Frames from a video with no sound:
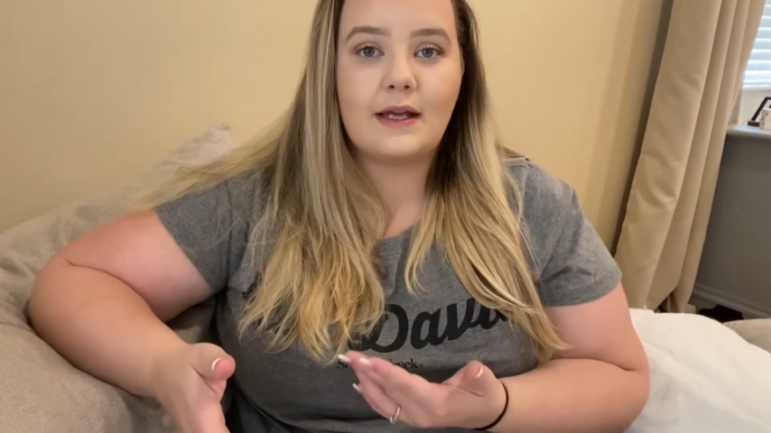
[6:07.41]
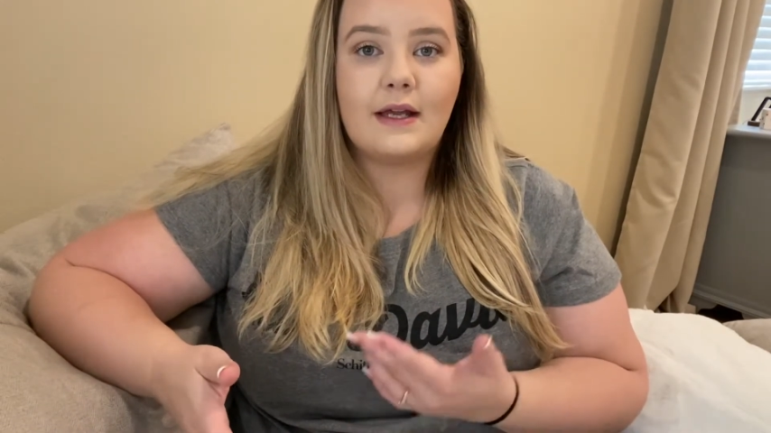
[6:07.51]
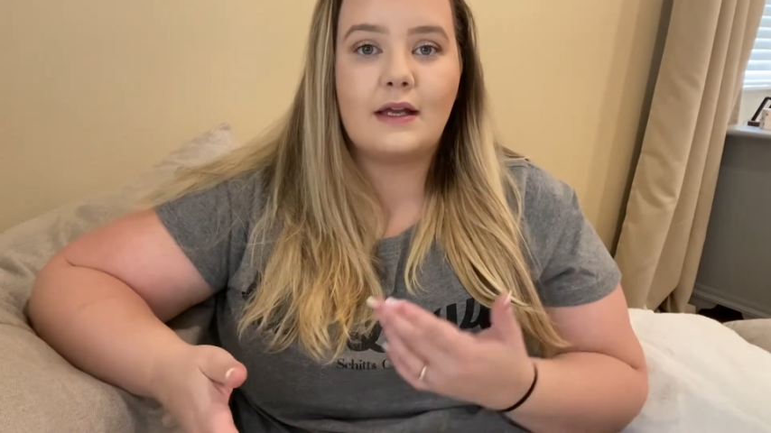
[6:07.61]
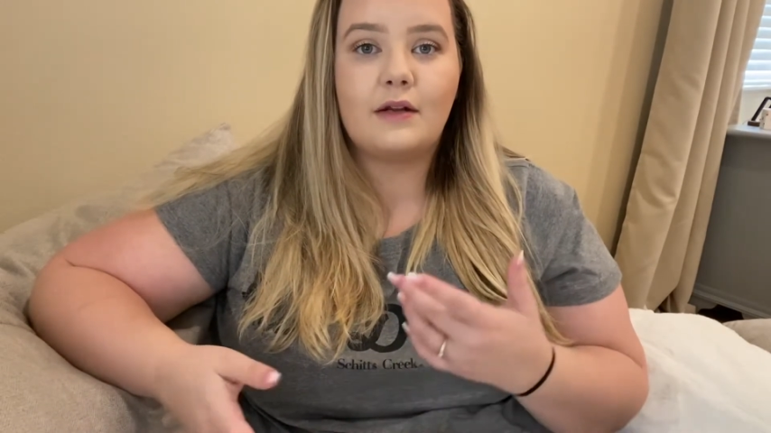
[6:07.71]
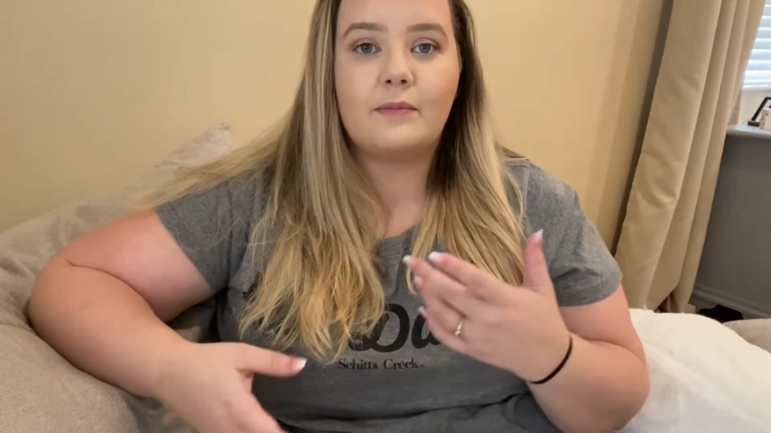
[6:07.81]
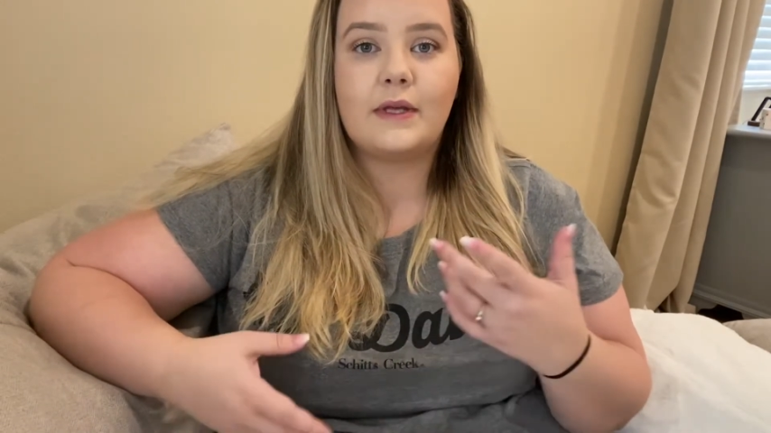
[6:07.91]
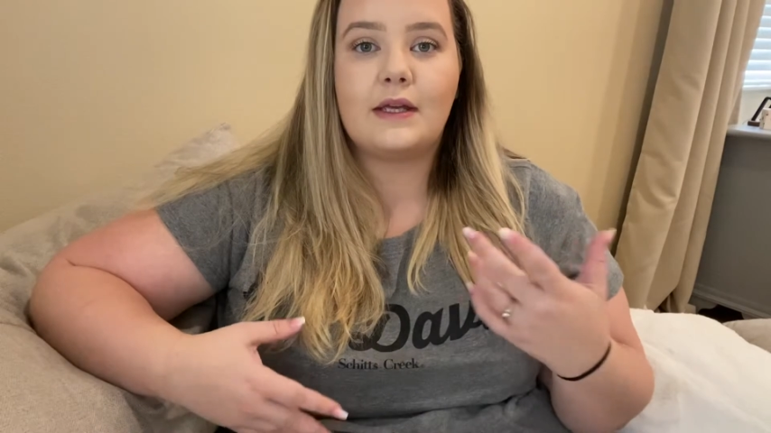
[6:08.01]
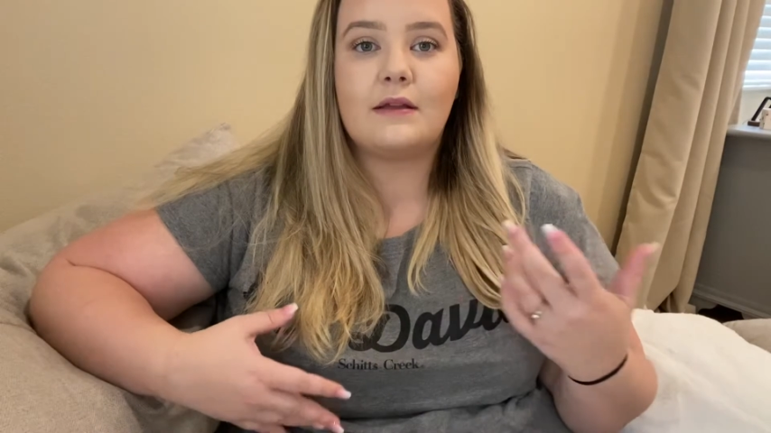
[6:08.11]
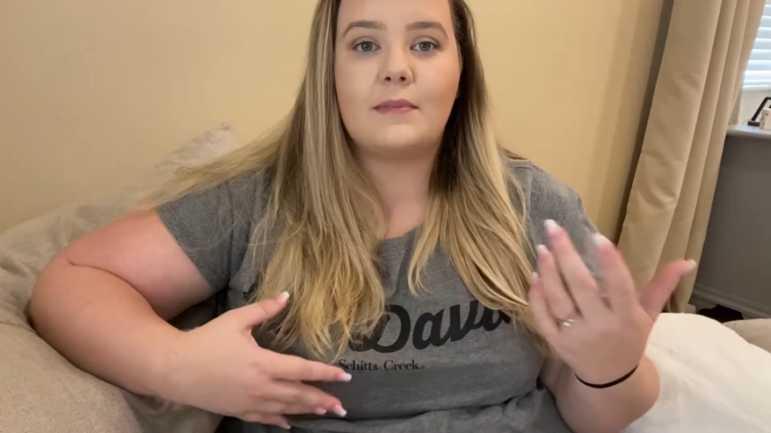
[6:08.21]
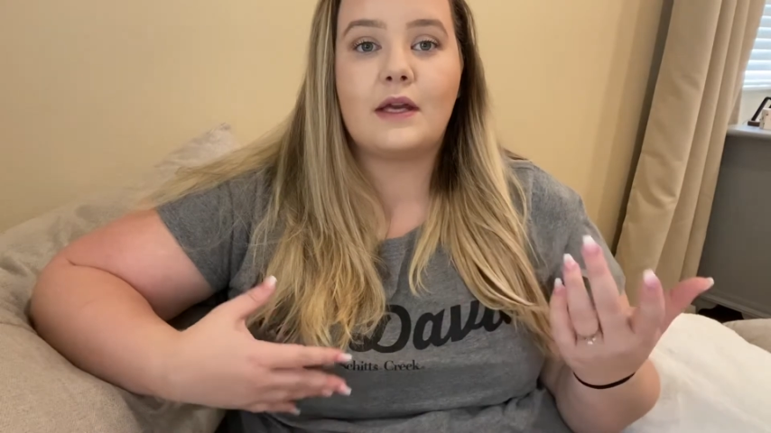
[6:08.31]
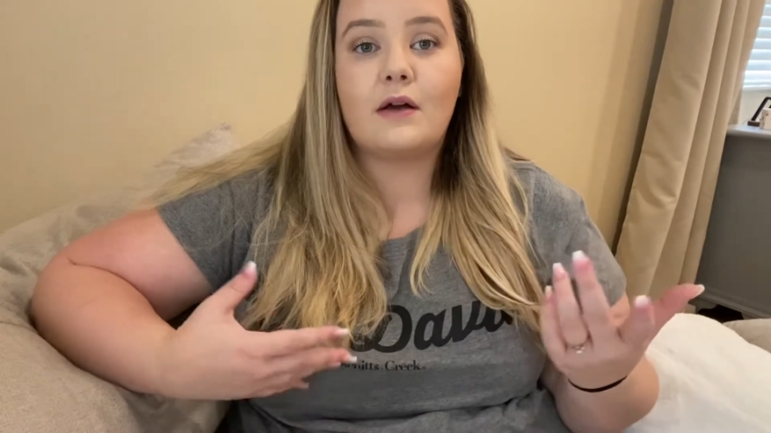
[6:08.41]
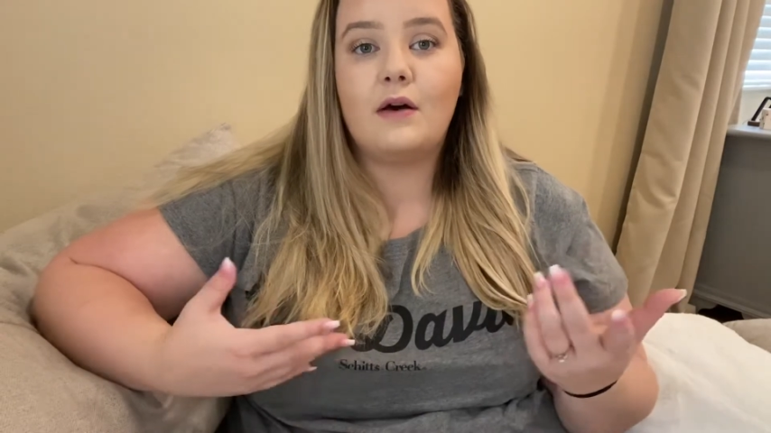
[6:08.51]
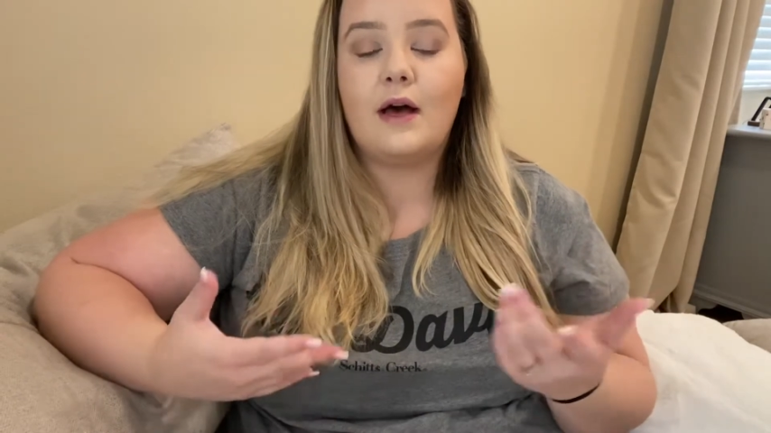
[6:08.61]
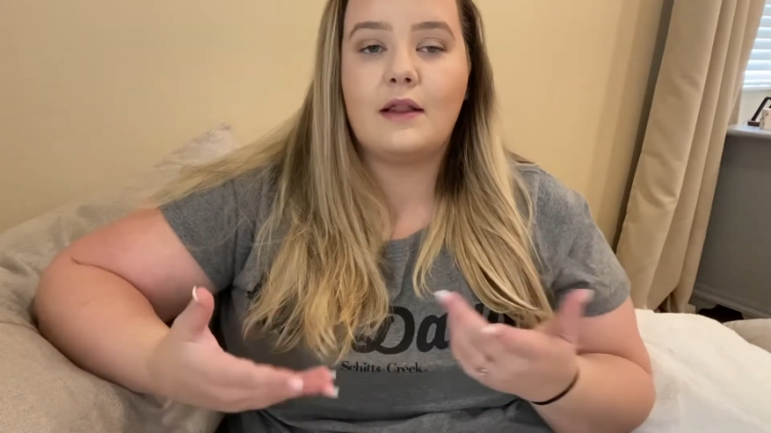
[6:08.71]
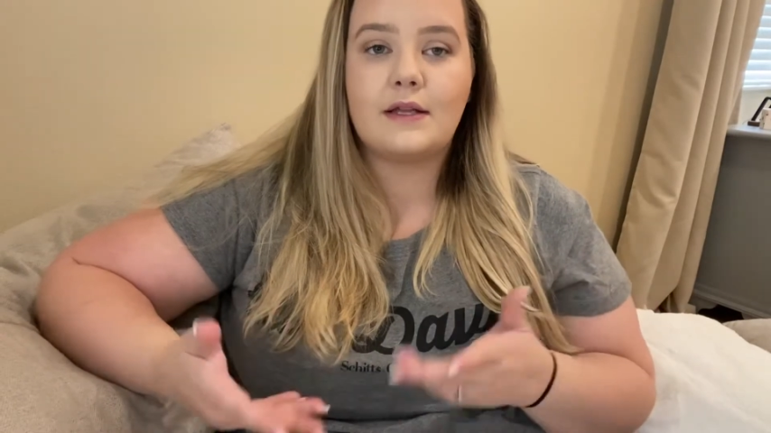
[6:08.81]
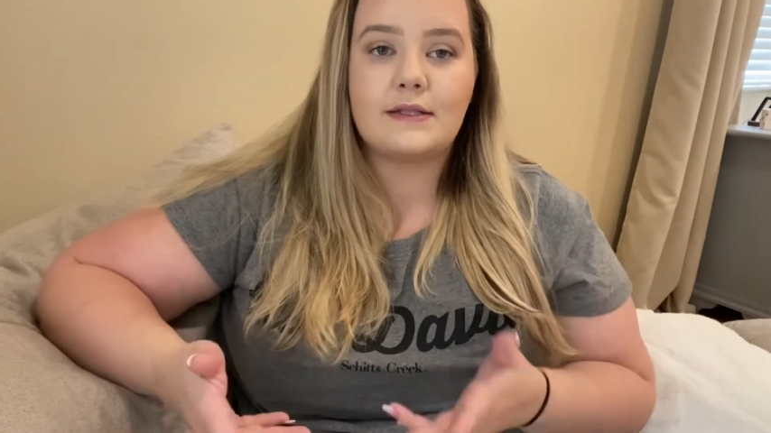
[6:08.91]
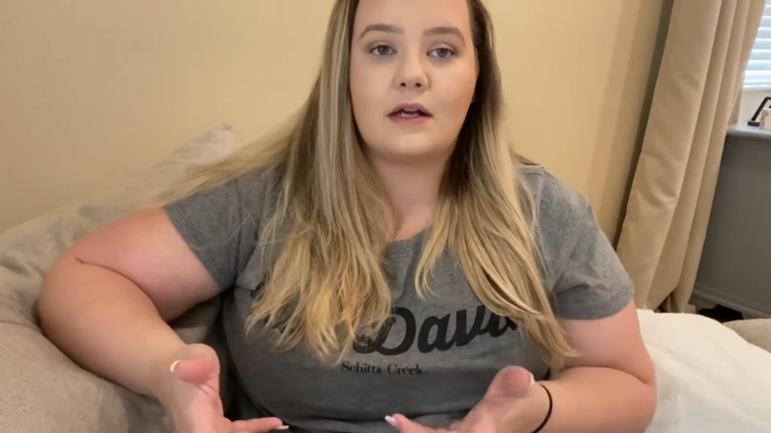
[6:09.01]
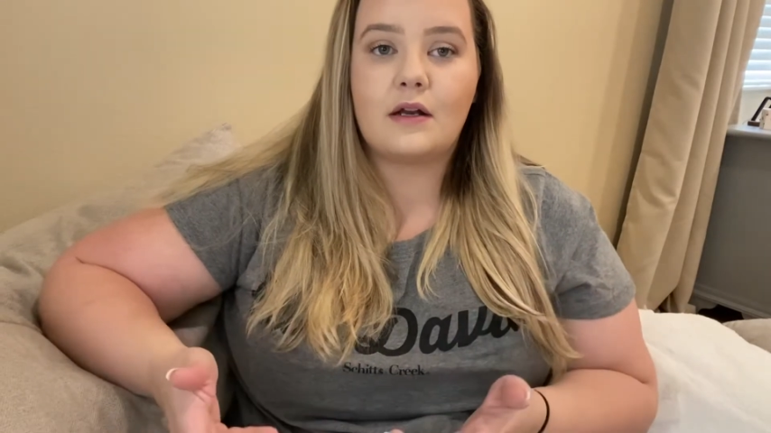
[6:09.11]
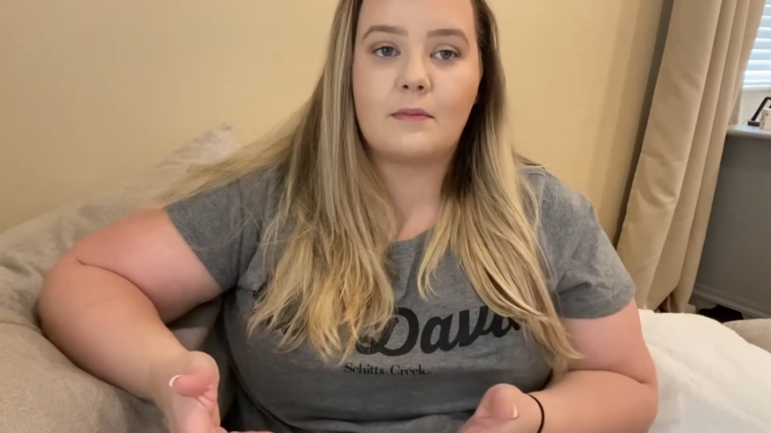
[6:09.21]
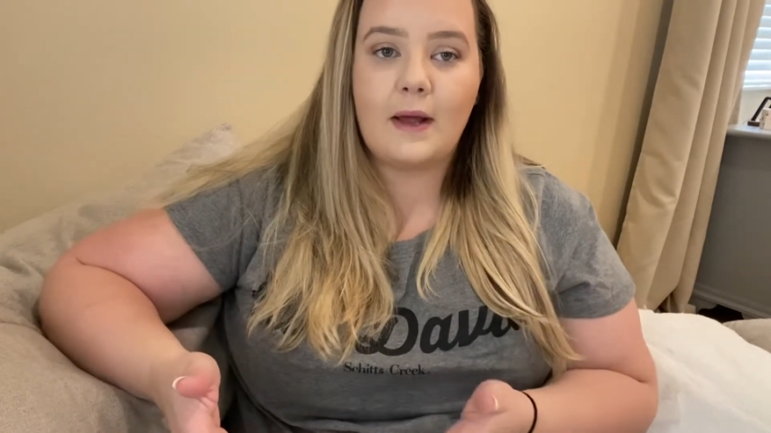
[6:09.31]
and it'll be like, oh, I lost
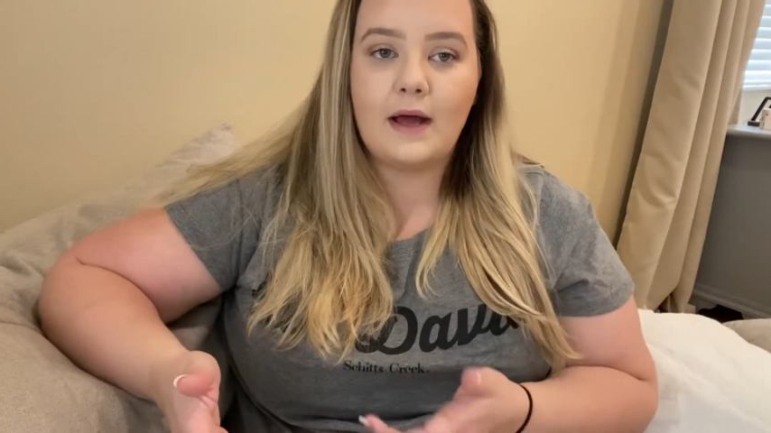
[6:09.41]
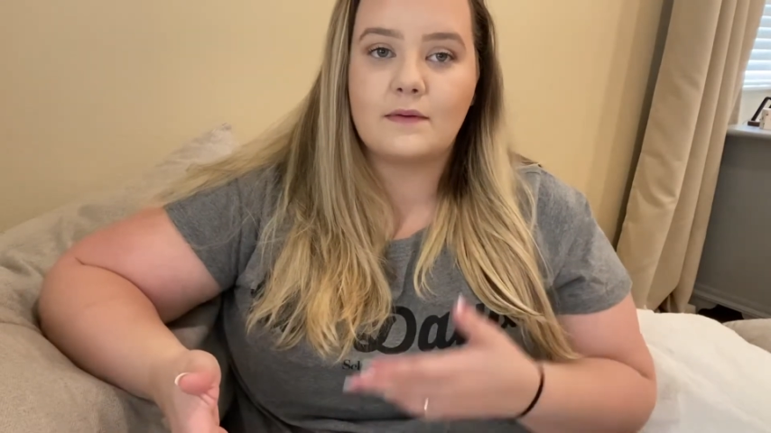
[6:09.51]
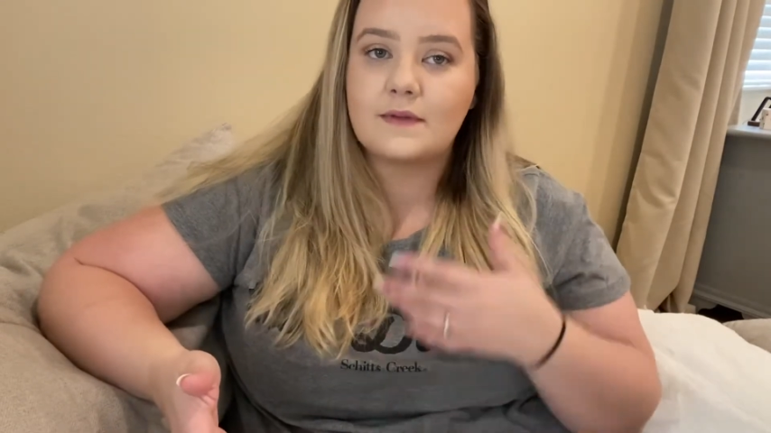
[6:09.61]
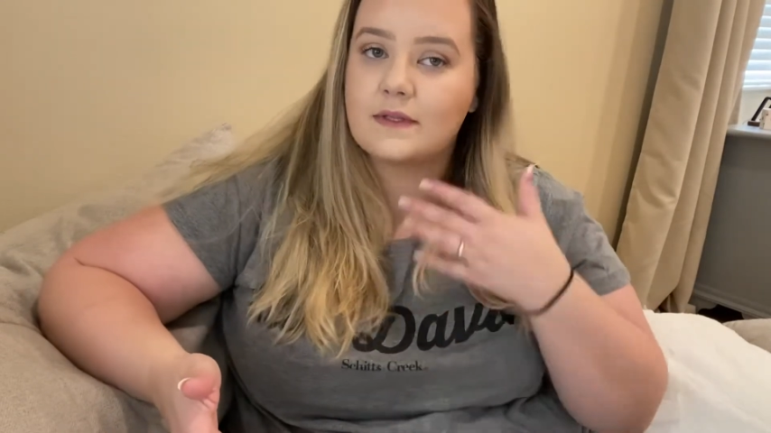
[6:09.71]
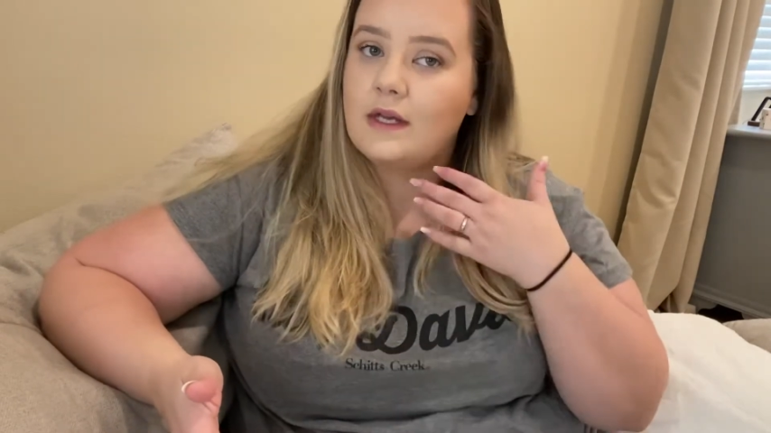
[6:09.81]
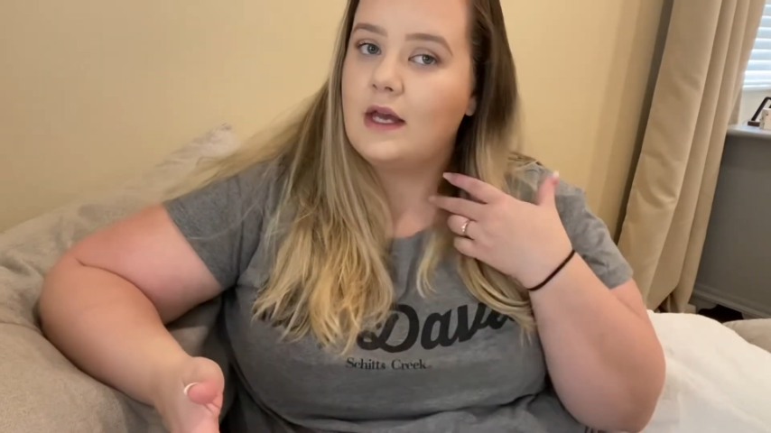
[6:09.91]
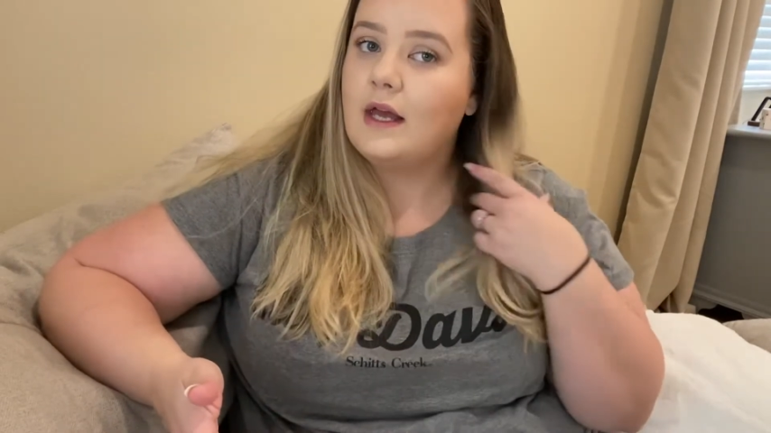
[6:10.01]
100 pounds.